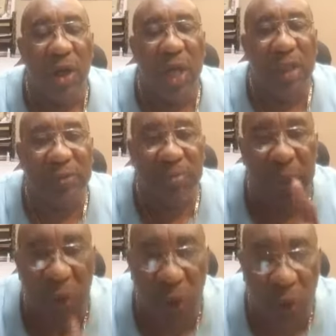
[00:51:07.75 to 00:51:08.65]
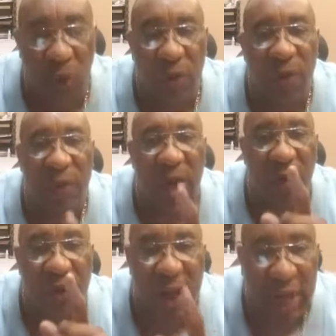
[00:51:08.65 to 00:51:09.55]
that's built on the
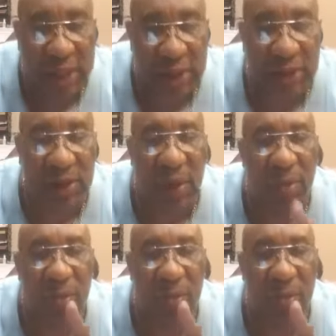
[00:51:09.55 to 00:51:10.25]
foundations of the